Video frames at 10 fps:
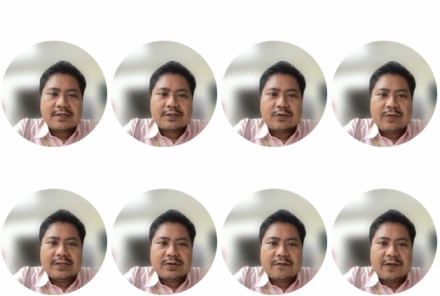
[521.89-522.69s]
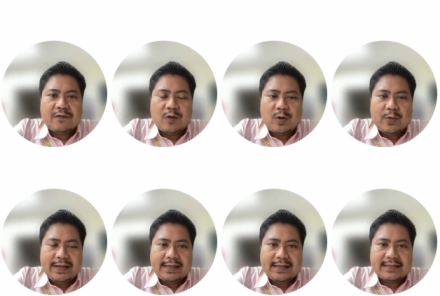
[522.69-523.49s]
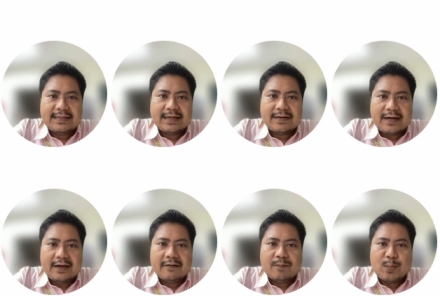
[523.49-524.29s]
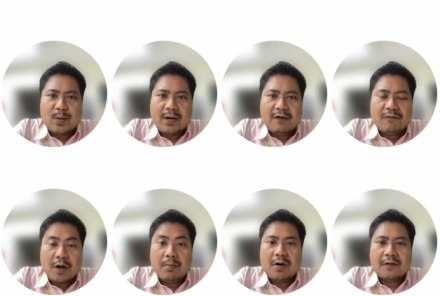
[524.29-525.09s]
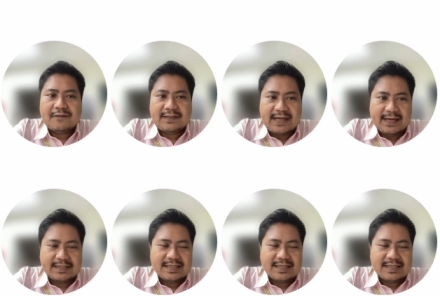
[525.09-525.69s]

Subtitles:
So which of the following is the correct polar form of z?